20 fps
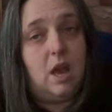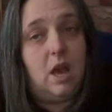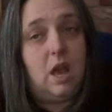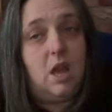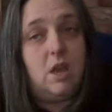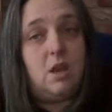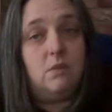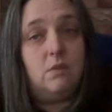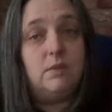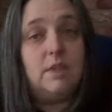
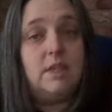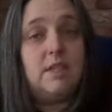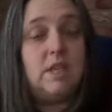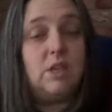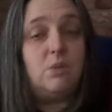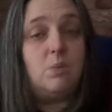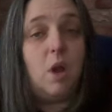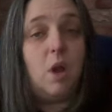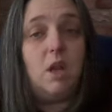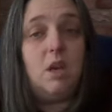I only
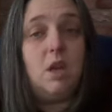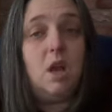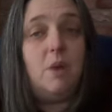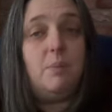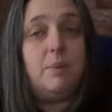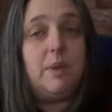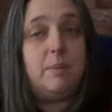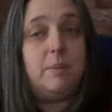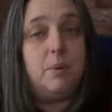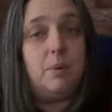did what a lot
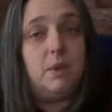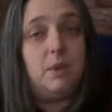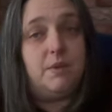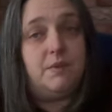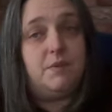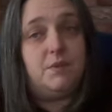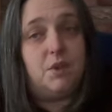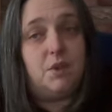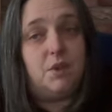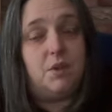of people would
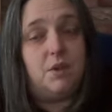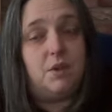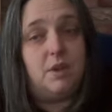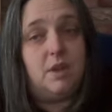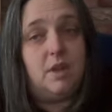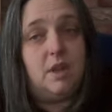have done,